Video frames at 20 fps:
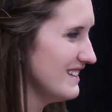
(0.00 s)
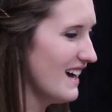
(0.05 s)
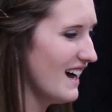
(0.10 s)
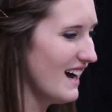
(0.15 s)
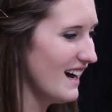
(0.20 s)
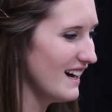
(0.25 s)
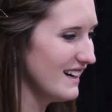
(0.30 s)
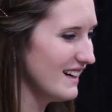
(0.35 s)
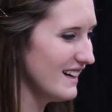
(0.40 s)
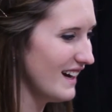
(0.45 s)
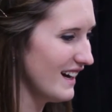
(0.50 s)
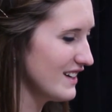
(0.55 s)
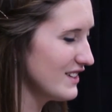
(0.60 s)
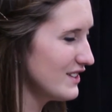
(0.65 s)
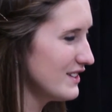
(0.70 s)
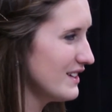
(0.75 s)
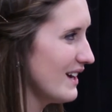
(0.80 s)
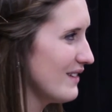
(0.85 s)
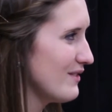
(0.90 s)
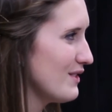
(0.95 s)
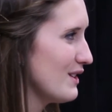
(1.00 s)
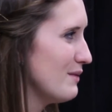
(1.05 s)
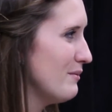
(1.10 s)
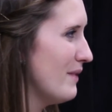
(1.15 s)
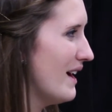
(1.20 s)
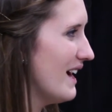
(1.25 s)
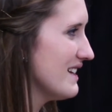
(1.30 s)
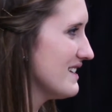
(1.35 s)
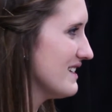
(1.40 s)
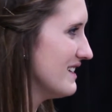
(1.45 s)
not, I could never
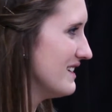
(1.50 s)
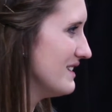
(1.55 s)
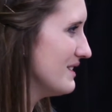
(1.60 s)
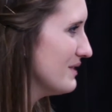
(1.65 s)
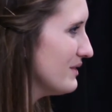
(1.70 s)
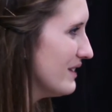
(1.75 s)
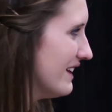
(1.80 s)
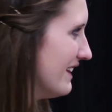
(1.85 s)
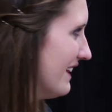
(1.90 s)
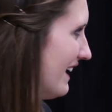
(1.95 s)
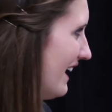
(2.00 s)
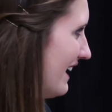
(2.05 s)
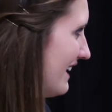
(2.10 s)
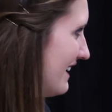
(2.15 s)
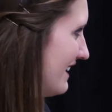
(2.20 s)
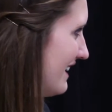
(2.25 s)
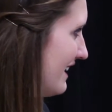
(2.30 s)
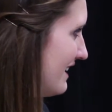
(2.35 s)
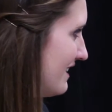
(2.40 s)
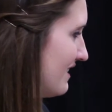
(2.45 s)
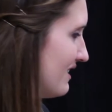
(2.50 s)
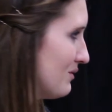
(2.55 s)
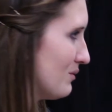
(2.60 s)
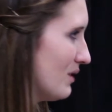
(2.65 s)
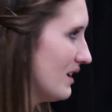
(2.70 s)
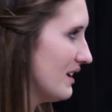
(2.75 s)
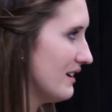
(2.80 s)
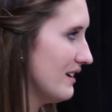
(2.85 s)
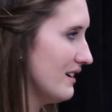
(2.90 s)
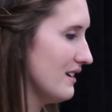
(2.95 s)
imagine doing that. And
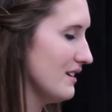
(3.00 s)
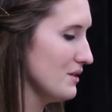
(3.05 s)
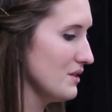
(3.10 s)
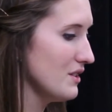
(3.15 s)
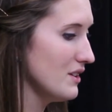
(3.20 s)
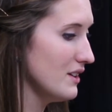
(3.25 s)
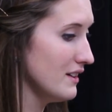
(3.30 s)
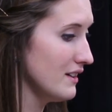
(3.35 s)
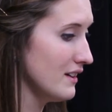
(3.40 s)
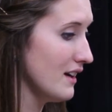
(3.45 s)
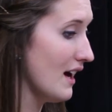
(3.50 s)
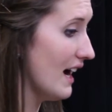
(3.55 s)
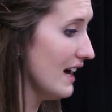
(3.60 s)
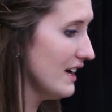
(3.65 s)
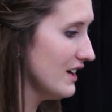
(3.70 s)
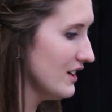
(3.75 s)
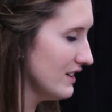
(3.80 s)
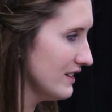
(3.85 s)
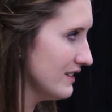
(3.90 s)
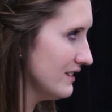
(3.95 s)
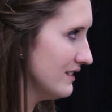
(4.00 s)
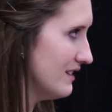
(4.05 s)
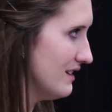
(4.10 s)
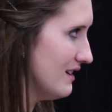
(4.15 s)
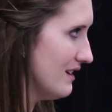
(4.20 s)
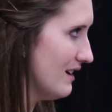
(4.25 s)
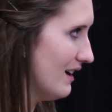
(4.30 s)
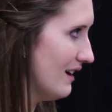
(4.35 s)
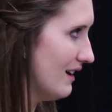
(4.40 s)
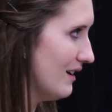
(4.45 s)
while you couldn't, I couldn't,
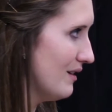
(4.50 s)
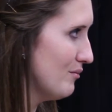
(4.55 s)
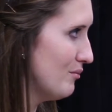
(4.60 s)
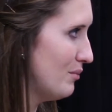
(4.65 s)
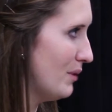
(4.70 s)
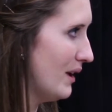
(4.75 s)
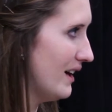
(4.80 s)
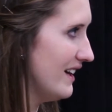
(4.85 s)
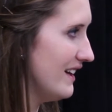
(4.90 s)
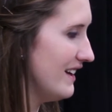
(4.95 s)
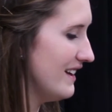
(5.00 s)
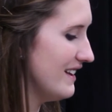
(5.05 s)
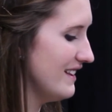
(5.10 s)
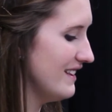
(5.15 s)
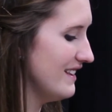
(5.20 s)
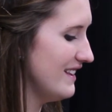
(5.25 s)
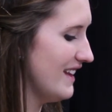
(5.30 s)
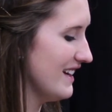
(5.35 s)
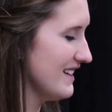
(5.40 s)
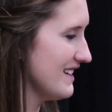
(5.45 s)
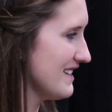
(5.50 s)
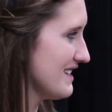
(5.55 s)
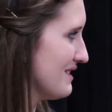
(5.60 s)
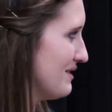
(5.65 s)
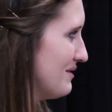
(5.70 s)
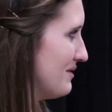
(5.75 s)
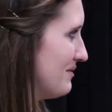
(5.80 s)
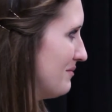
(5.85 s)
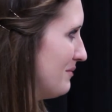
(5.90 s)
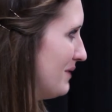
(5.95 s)
but that
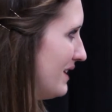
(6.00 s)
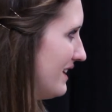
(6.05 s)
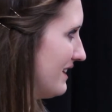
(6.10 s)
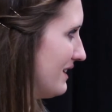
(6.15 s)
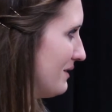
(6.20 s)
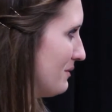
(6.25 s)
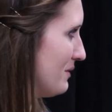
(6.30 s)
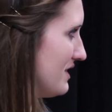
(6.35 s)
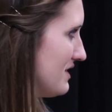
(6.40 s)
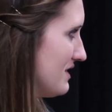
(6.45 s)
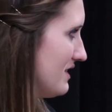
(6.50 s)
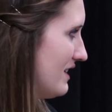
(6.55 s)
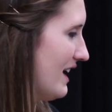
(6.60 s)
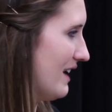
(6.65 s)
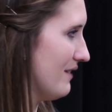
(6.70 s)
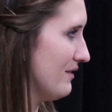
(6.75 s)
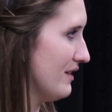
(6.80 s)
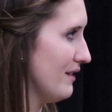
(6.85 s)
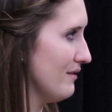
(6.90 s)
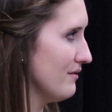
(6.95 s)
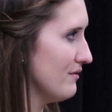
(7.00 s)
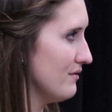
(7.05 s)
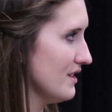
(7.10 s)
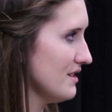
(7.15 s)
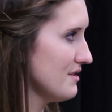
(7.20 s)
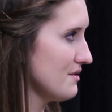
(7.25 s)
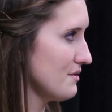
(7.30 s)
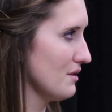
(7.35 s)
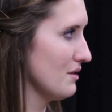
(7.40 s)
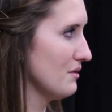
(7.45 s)
doesn't mean that we should have that
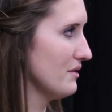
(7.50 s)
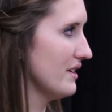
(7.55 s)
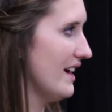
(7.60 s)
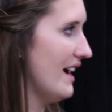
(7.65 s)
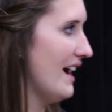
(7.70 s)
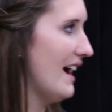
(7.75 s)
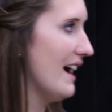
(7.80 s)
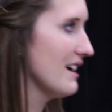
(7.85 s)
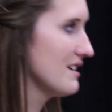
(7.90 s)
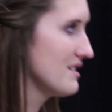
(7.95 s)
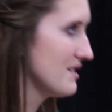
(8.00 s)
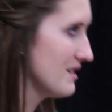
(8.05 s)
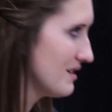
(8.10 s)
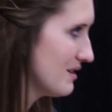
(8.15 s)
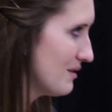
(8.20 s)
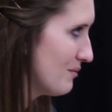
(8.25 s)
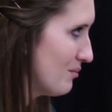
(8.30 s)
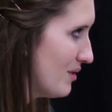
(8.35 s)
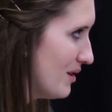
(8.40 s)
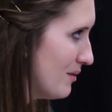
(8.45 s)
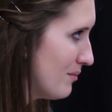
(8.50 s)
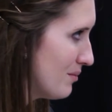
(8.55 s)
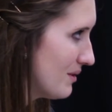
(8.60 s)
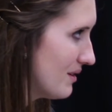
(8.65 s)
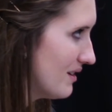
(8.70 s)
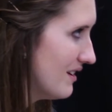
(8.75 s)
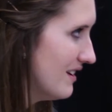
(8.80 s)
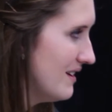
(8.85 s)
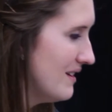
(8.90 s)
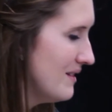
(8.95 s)
visceral reaction to
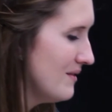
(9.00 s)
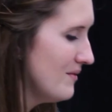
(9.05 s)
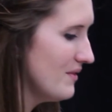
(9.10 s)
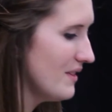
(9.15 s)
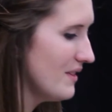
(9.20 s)
people